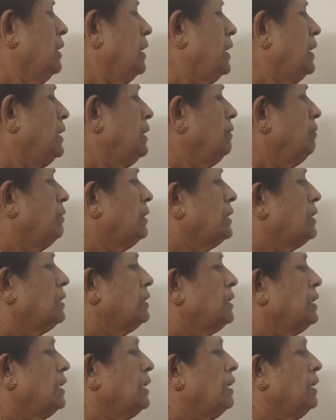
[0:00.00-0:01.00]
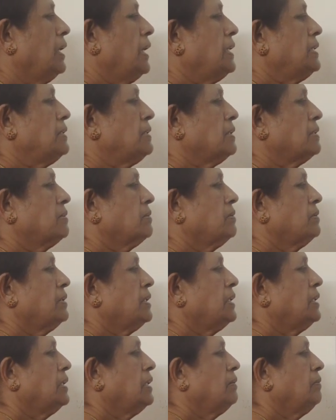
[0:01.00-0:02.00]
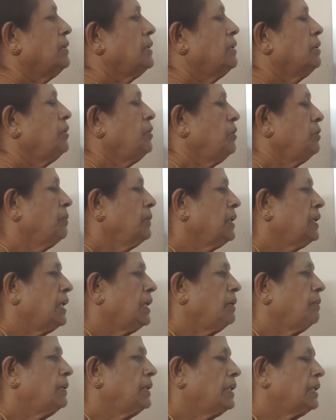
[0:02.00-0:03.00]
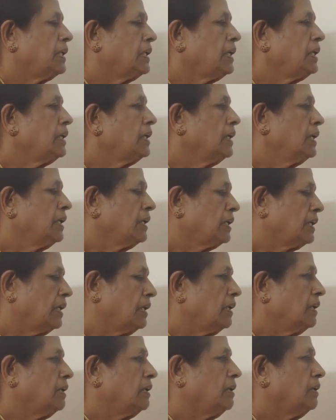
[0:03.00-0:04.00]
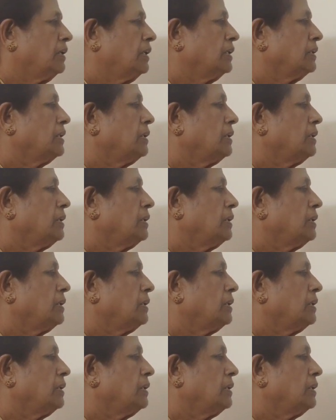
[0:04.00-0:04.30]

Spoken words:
And what are the glands associated with the human alimentary canal?